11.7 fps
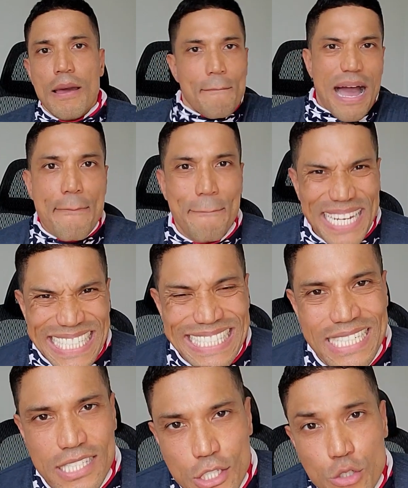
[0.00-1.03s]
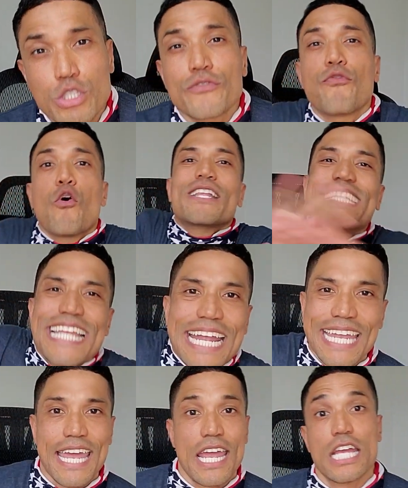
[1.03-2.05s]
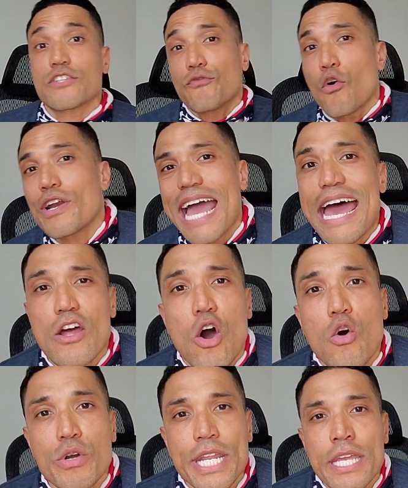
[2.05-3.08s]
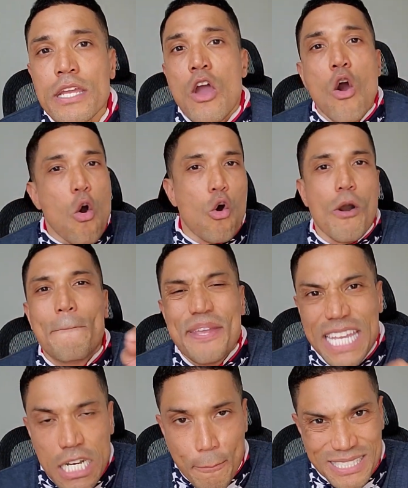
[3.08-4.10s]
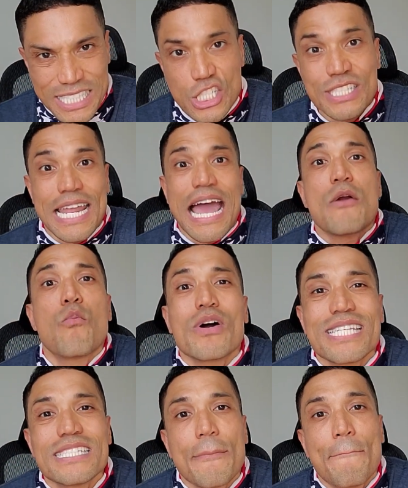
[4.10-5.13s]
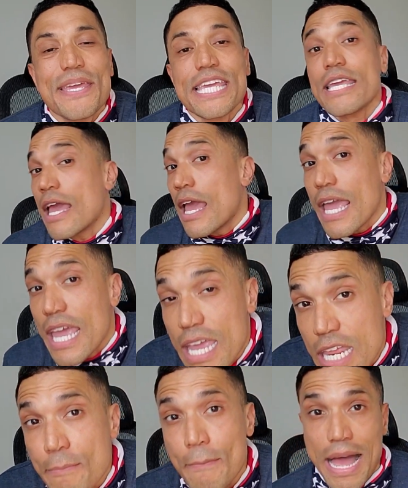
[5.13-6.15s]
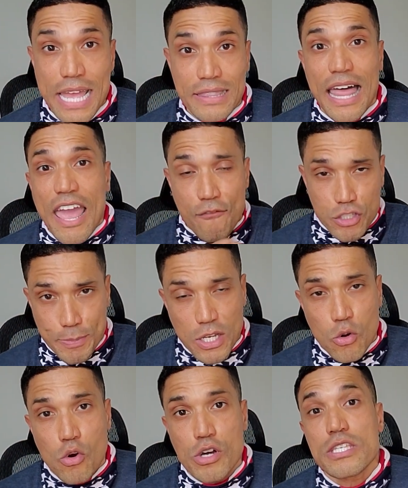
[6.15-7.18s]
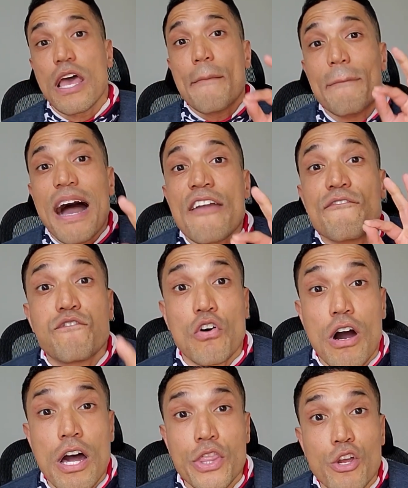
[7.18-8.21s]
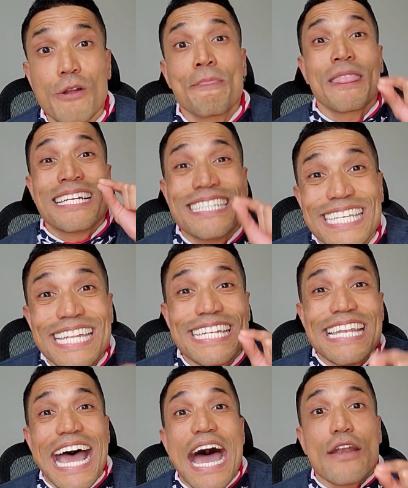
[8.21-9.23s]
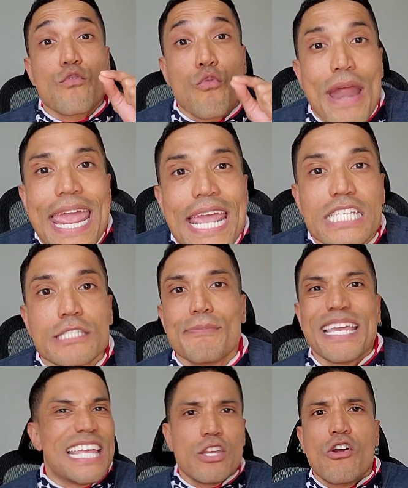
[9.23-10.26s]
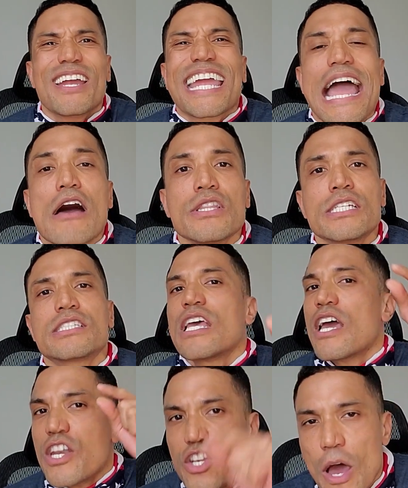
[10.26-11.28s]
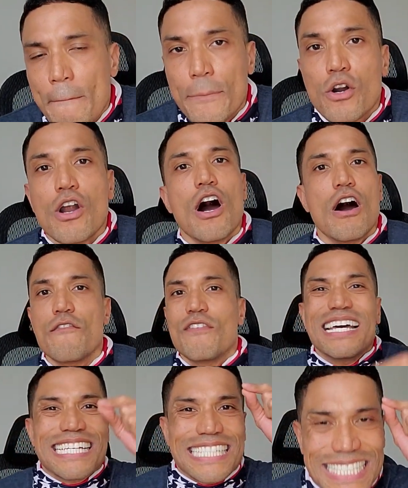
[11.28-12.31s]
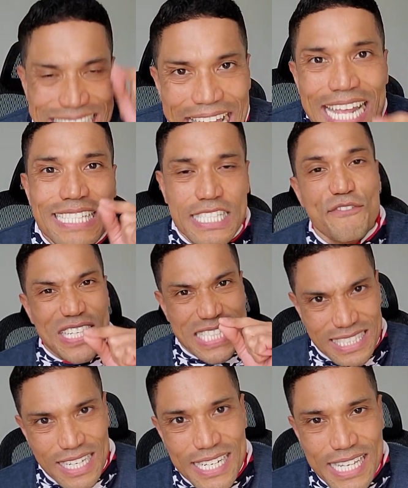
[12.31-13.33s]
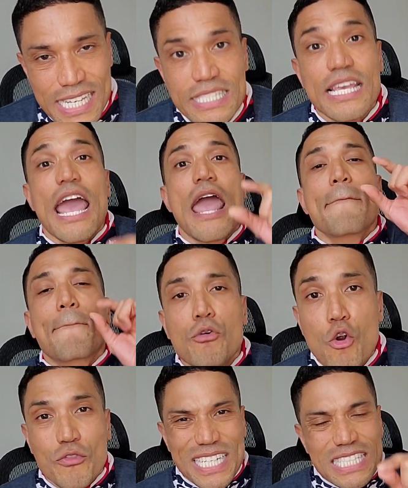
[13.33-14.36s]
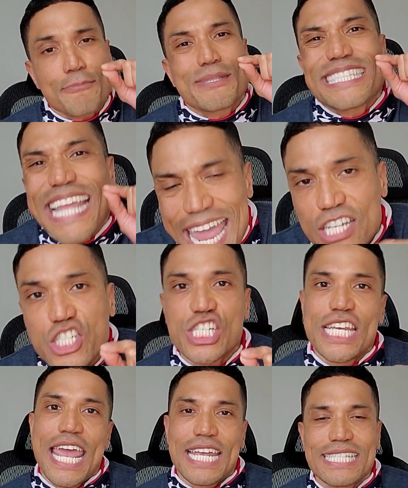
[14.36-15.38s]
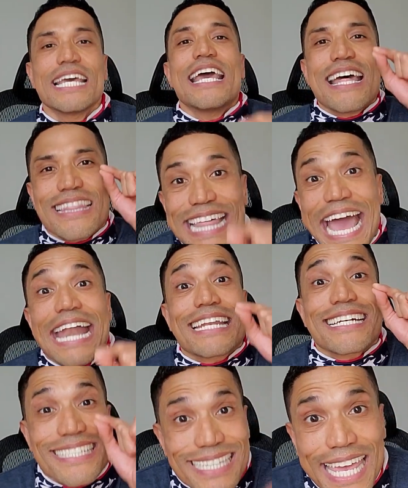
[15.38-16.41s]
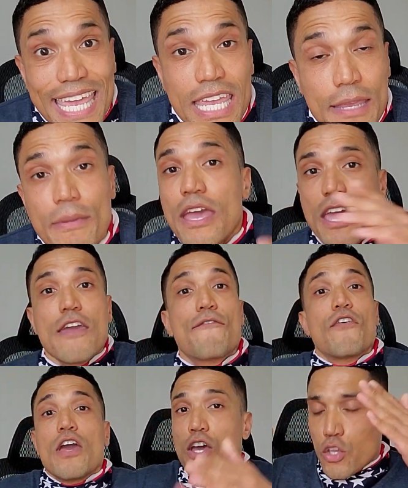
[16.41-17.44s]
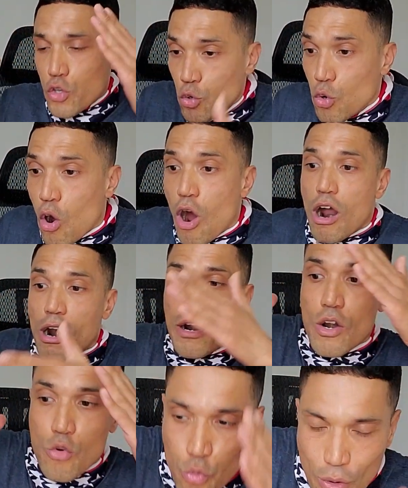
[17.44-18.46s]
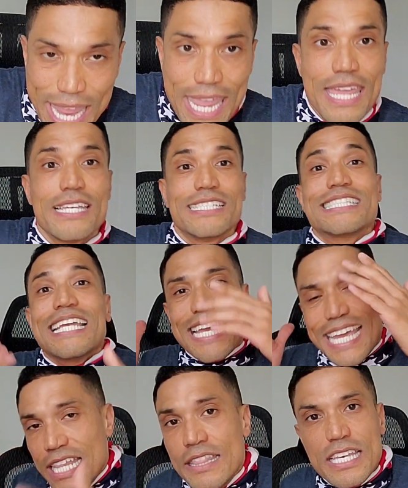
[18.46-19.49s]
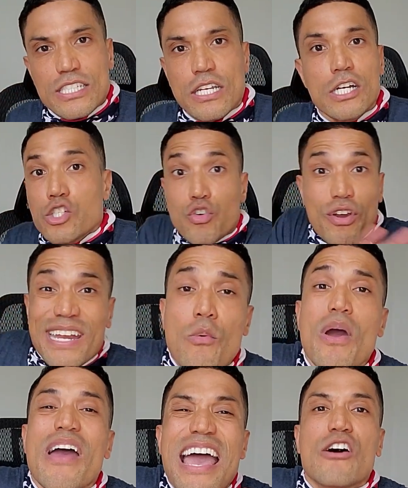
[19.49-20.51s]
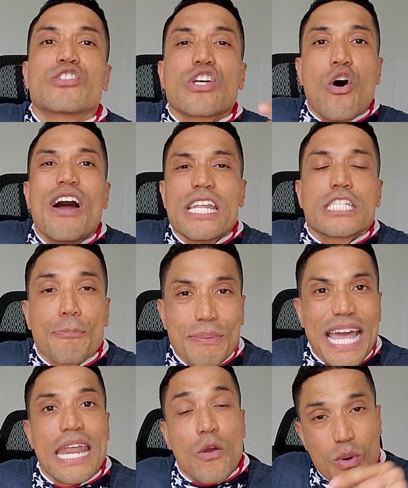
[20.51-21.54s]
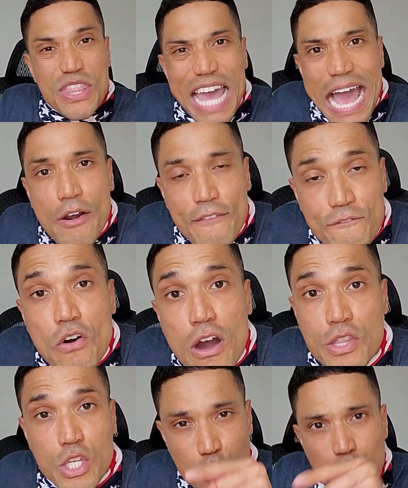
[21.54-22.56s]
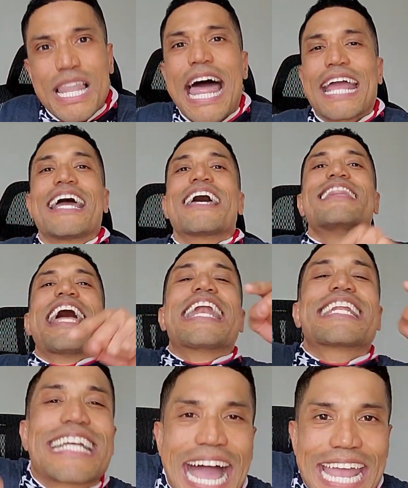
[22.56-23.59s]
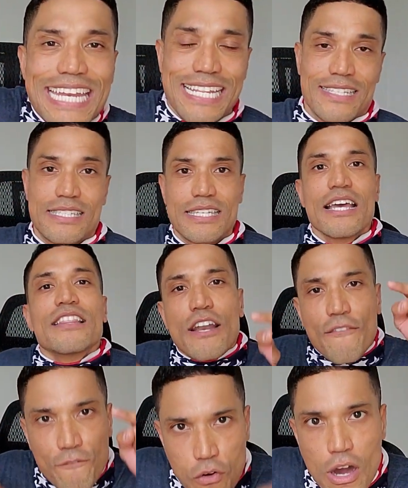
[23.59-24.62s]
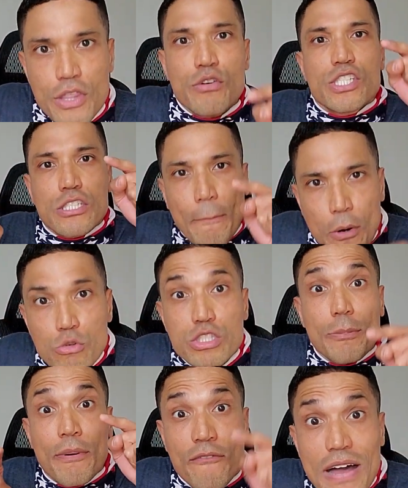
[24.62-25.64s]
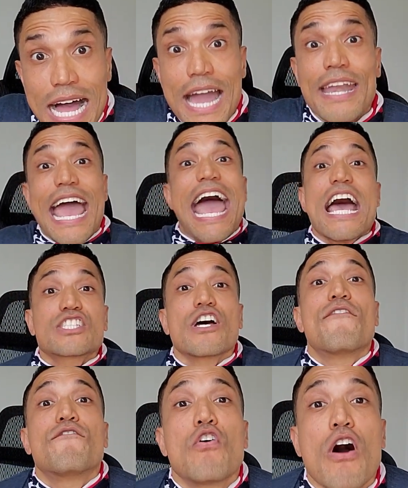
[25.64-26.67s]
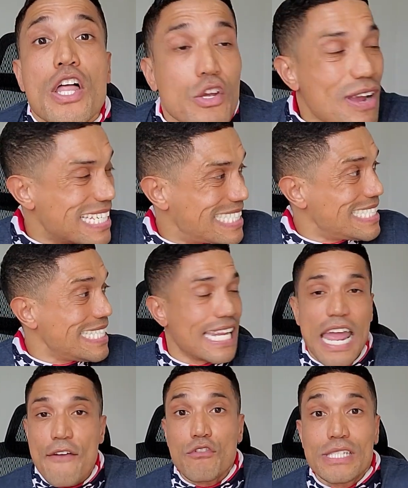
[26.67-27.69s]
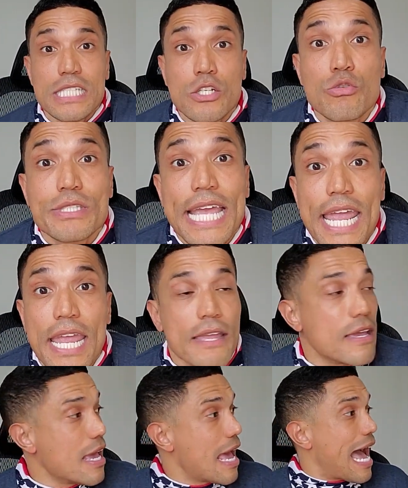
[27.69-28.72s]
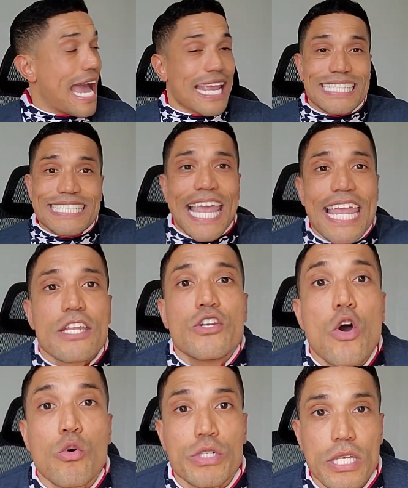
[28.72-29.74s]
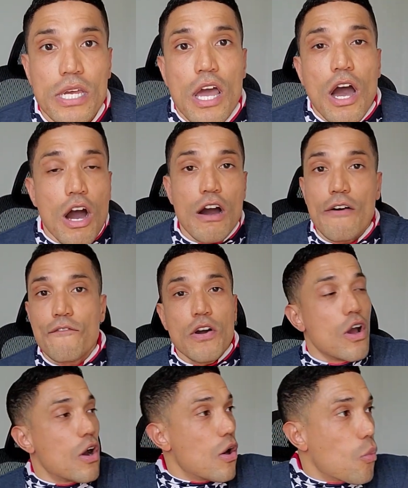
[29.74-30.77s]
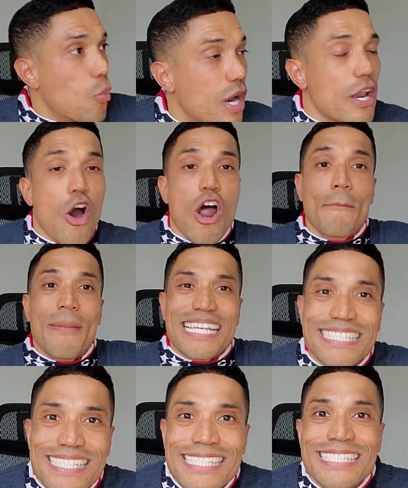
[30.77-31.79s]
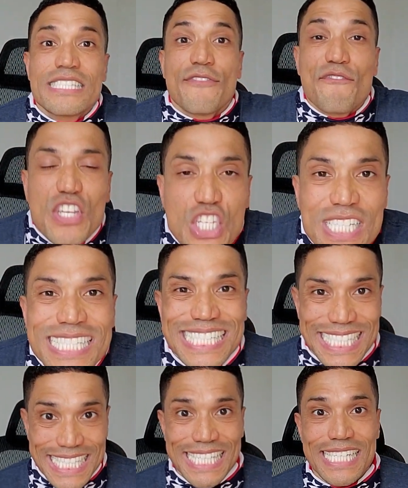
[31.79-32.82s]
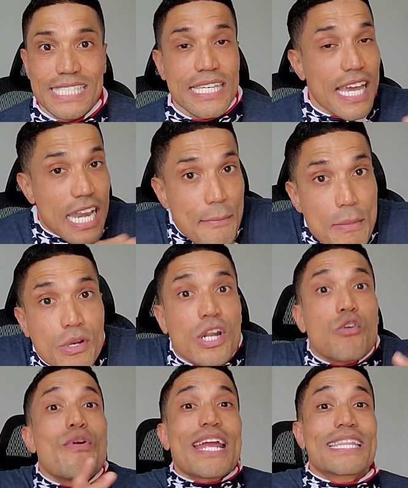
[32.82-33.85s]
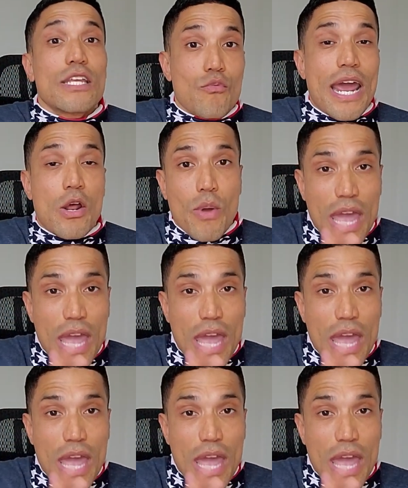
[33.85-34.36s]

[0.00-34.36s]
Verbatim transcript: My biggest excuse for decades for not owning or being in a position that I wanted to be in my life was because my father did not raise me. And there are countless number of scientific studies and proof that substantiate that claim. If you are raised in this country or anywhere else on this planet without a father, you lack that guidance that a father is supposed to provide. As a father, I see it every single day. I take note of what are my son's deficiencies, and I'm able to correct it right away.